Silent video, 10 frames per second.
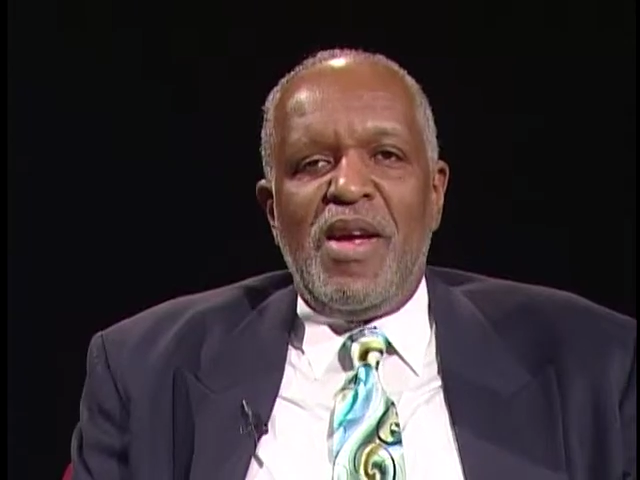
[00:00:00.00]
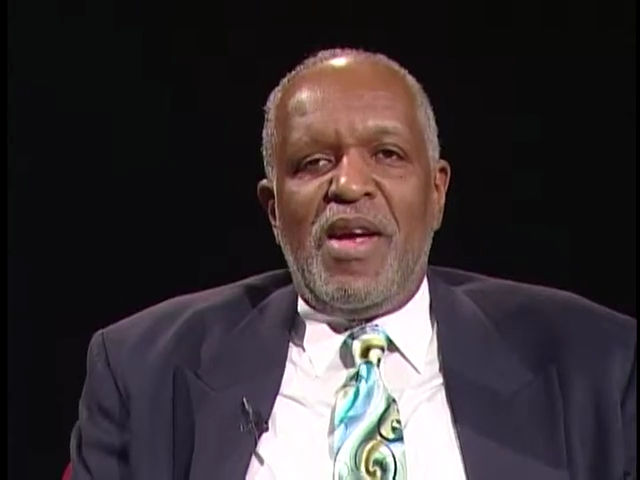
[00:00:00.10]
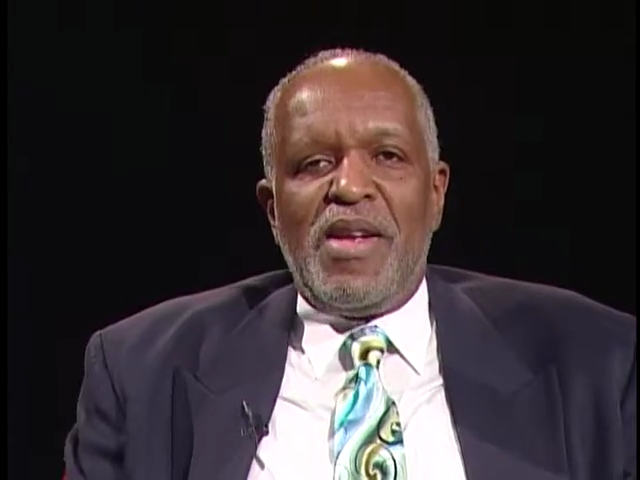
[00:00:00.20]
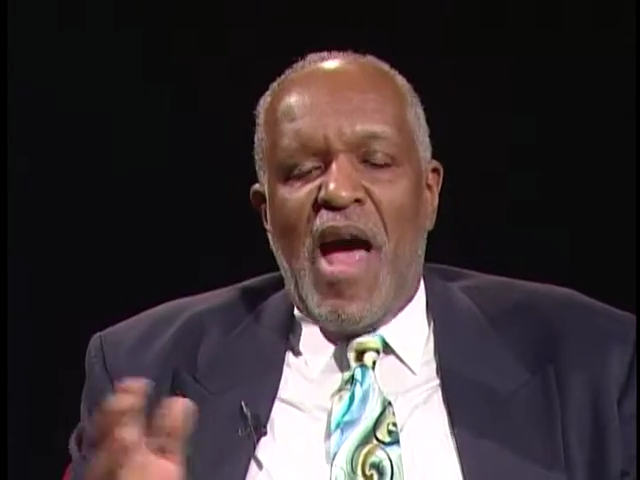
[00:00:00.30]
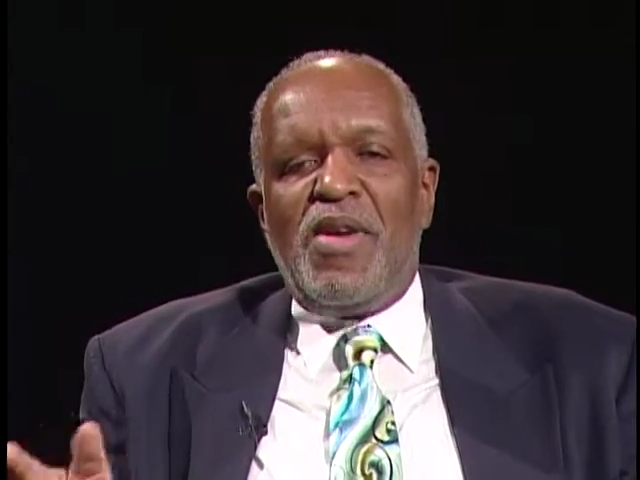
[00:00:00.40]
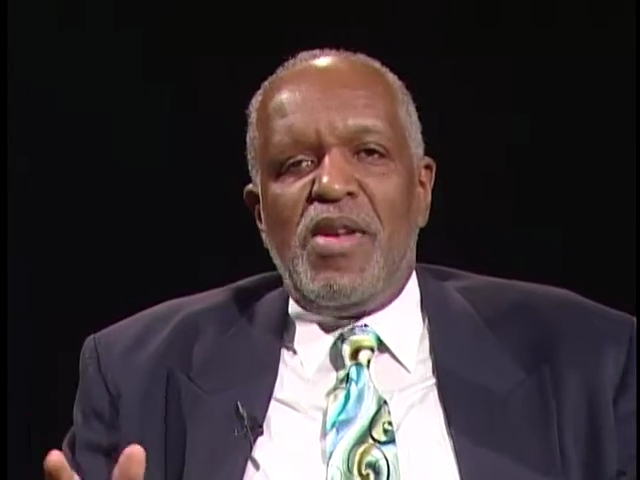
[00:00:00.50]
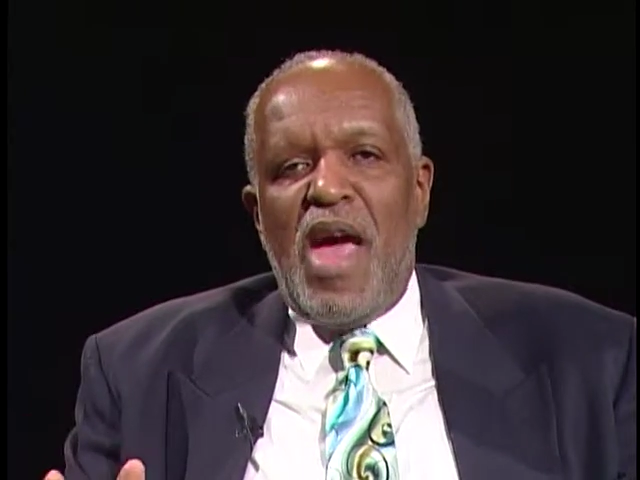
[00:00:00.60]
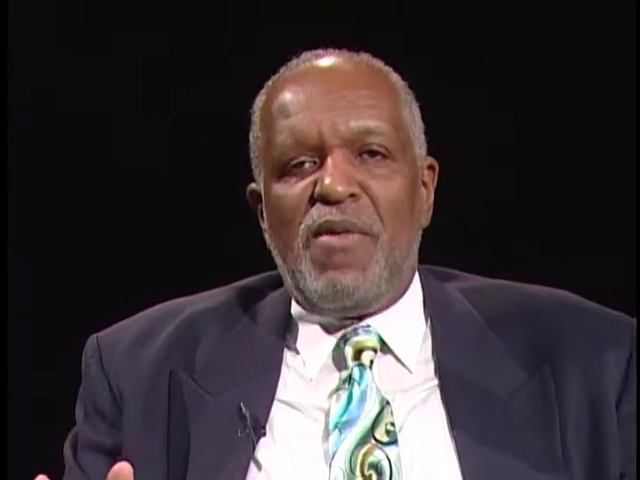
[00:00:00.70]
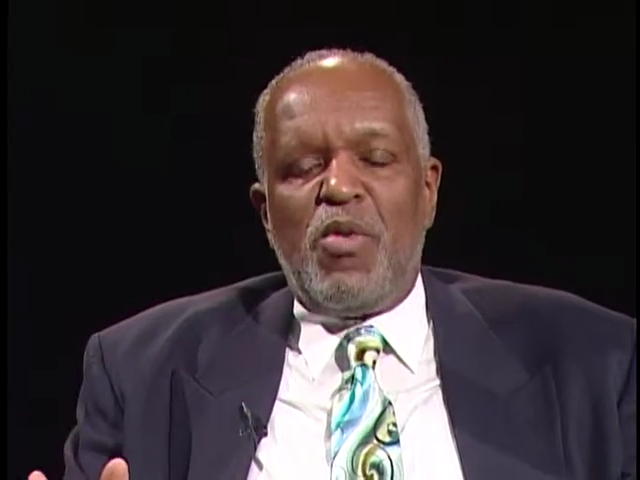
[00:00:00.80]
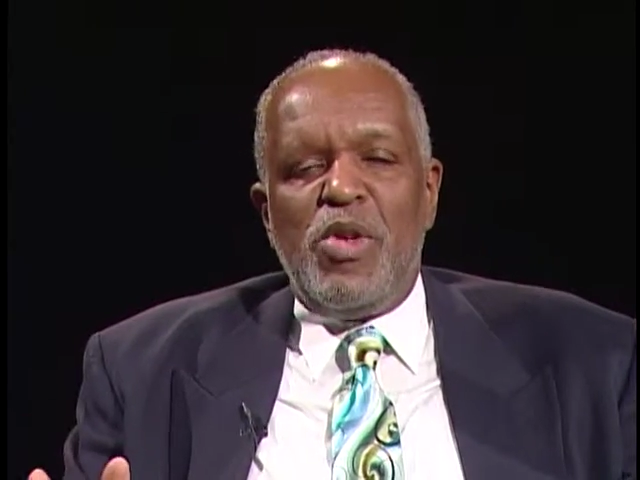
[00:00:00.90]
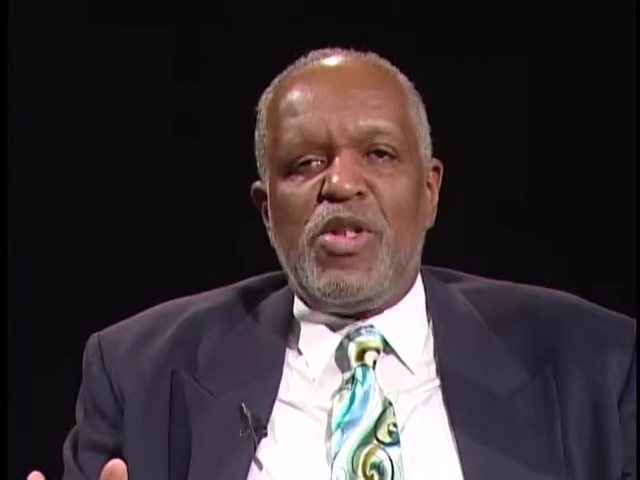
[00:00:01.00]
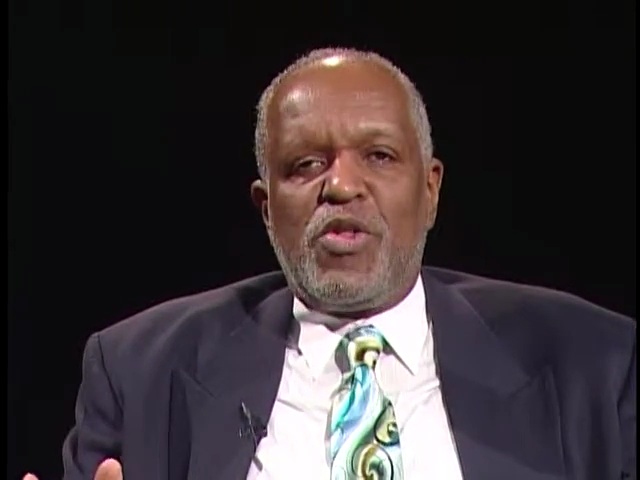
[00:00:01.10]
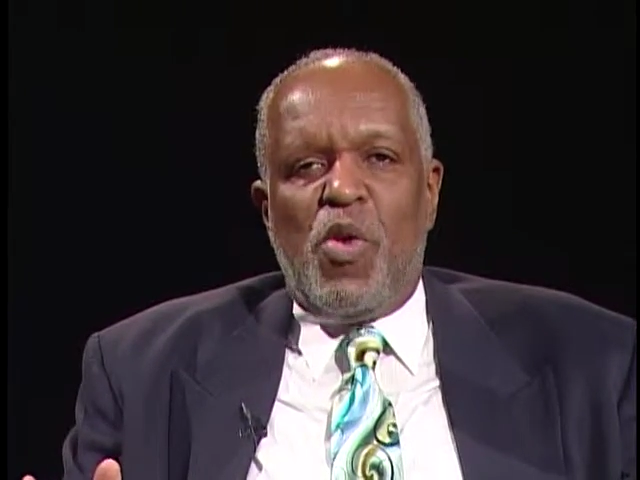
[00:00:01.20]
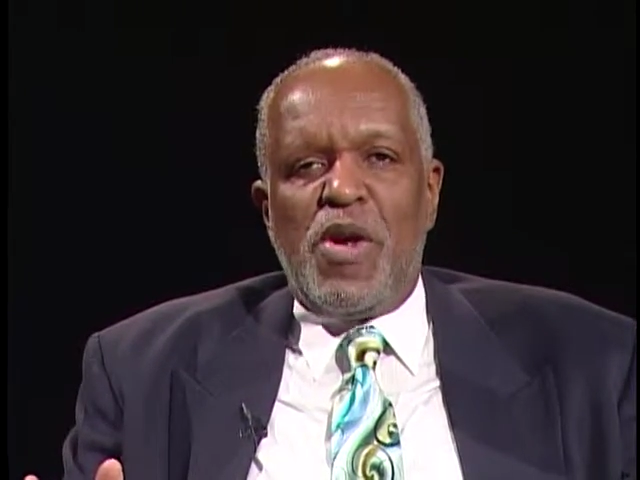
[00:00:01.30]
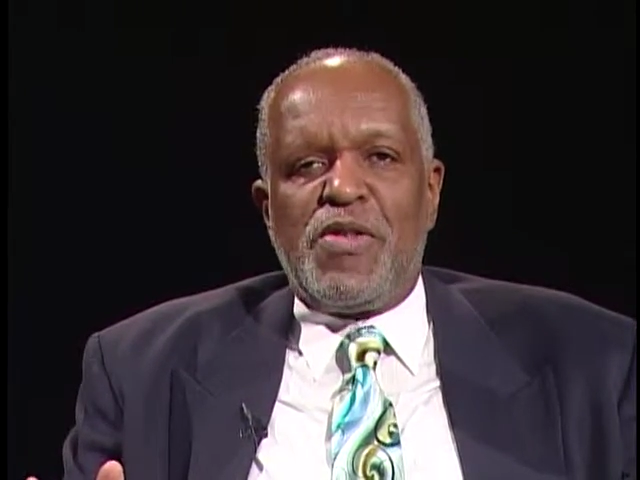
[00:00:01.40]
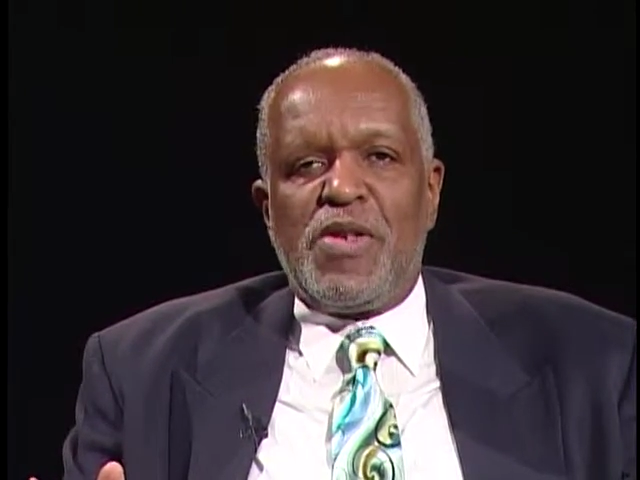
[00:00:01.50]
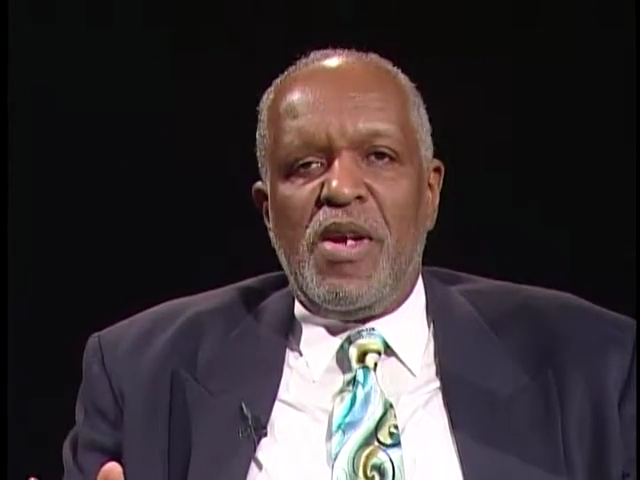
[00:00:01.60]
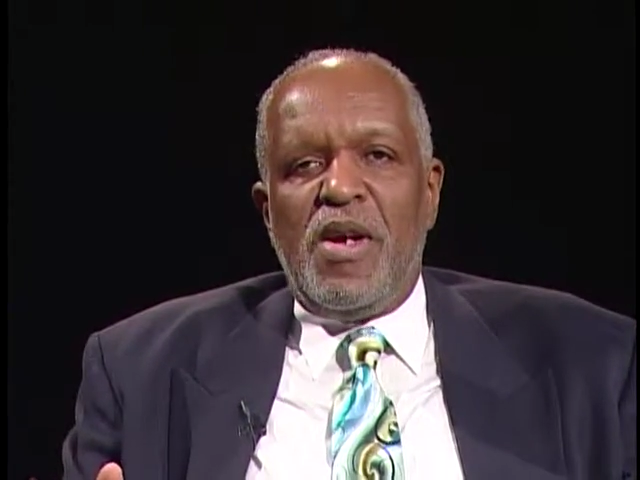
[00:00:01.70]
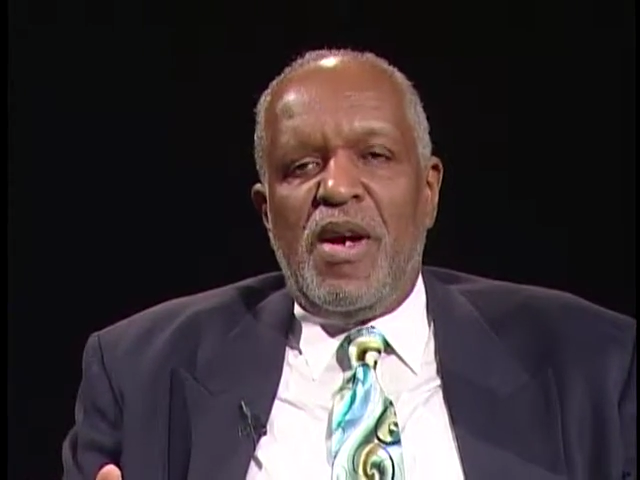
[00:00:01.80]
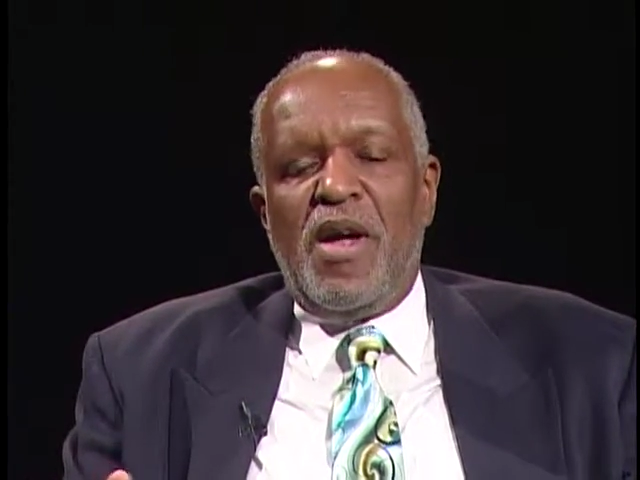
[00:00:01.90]
Now you have a resource,
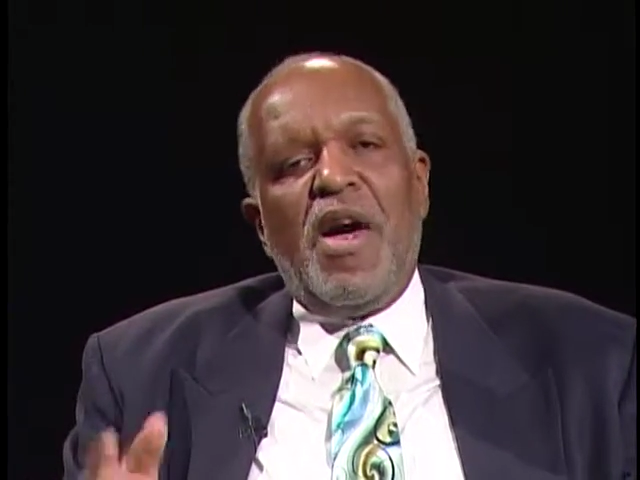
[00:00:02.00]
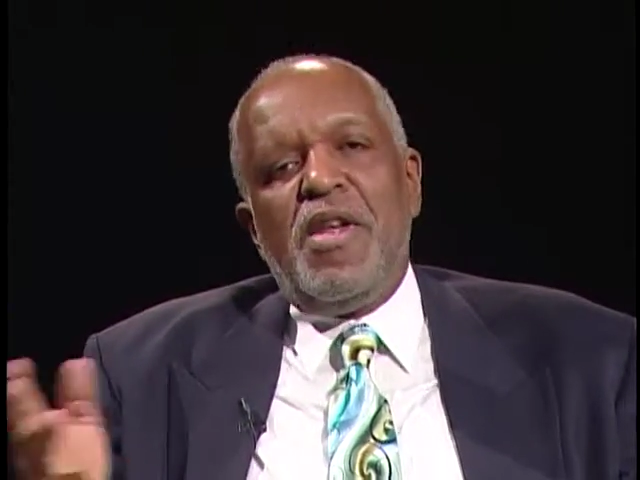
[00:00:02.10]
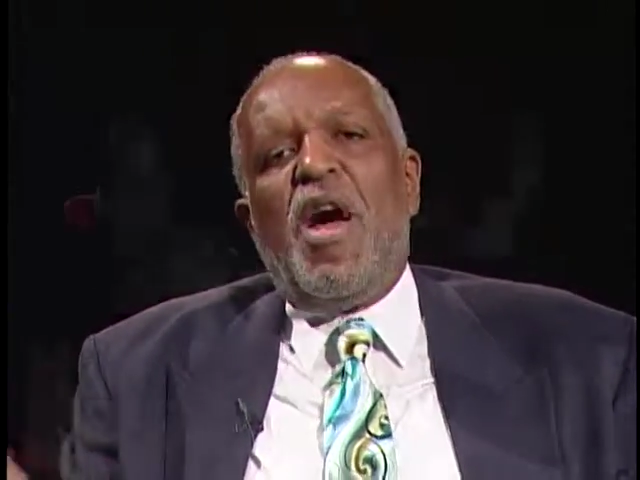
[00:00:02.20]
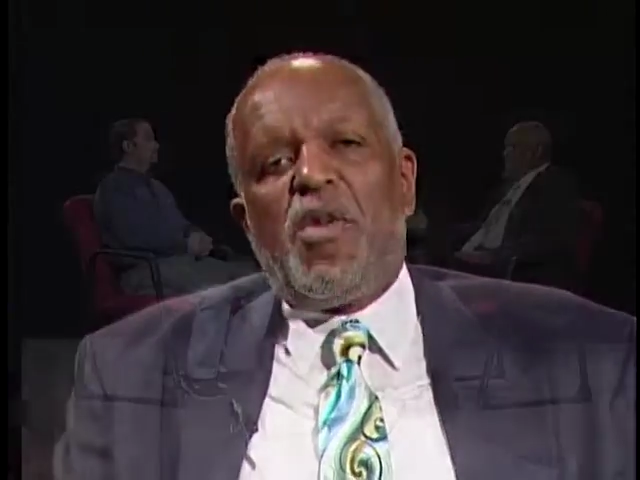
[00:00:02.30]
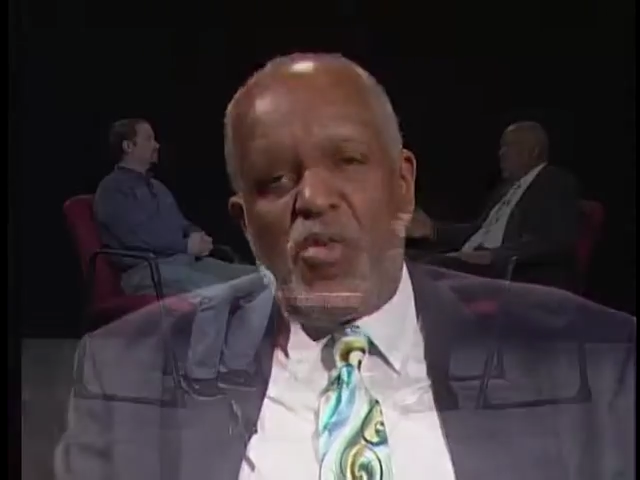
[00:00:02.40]
another